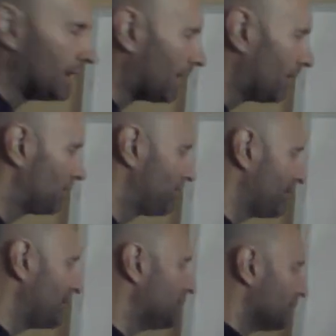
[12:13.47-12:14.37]
Now
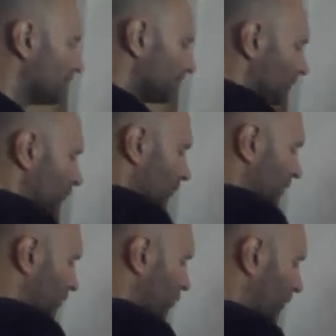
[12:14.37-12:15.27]
theta. So
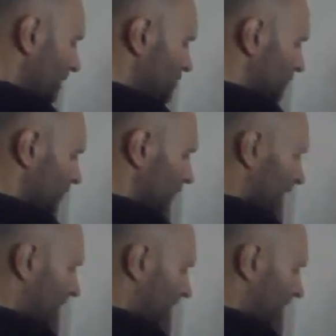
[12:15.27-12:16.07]
our equation that we